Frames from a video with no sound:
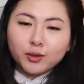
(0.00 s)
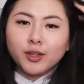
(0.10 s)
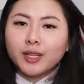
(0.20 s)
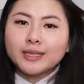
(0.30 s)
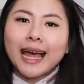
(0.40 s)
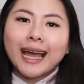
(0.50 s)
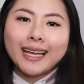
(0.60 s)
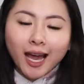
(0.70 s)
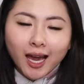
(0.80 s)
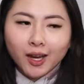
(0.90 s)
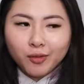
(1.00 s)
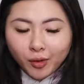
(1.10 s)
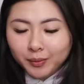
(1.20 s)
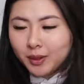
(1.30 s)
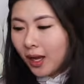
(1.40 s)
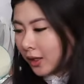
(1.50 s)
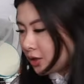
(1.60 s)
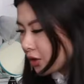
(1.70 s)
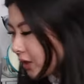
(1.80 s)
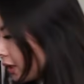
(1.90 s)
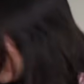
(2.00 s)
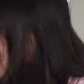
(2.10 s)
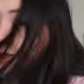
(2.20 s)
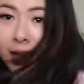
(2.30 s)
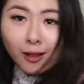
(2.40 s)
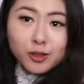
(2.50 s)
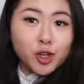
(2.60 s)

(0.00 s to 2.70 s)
or things that I got from the Dollar Tree and Dollar